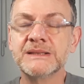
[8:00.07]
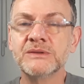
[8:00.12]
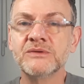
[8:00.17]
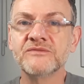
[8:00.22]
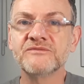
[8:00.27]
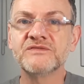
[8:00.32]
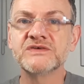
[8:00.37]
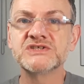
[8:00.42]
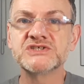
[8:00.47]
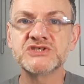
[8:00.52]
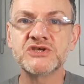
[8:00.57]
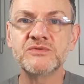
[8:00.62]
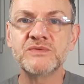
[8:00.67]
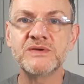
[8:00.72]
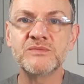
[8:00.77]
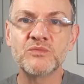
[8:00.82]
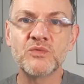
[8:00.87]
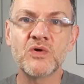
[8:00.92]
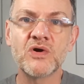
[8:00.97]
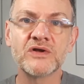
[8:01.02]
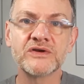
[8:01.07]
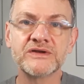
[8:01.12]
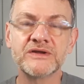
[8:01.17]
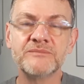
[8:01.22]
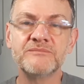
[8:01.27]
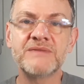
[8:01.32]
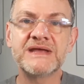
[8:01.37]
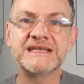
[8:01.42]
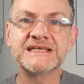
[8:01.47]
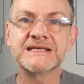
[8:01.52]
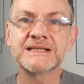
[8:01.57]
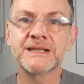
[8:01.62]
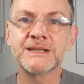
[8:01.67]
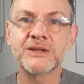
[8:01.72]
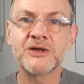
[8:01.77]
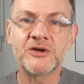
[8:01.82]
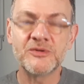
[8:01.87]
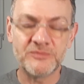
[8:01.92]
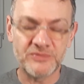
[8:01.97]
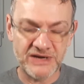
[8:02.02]
Look for 2-in-1 medical
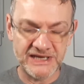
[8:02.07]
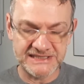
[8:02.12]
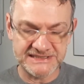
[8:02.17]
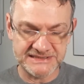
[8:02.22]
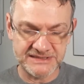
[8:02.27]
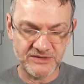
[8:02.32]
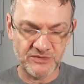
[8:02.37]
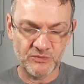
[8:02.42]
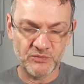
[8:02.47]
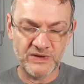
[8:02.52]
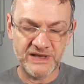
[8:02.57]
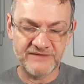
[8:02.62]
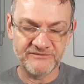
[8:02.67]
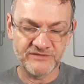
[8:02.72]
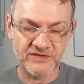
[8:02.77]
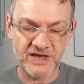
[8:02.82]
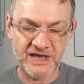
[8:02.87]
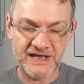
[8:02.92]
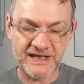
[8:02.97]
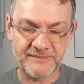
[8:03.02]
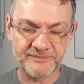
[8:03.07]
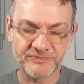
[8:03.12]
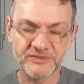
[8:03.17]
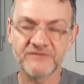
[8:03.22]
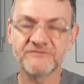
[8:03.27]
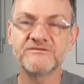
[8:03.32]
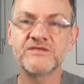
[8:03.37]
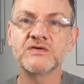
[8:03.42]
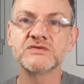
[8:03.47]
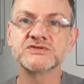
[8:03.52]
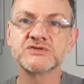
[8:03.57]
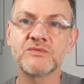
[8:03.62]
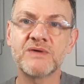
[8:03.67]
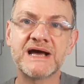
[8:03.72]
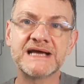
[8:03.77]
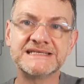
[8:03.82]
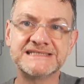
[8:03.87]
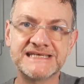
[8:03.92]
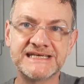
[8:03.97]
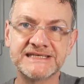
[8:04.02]
alert bracelet with photo
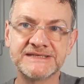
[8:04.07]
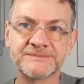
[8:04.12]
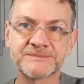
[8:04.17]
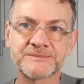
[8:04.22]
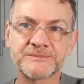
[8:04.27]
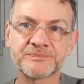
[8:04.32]
ID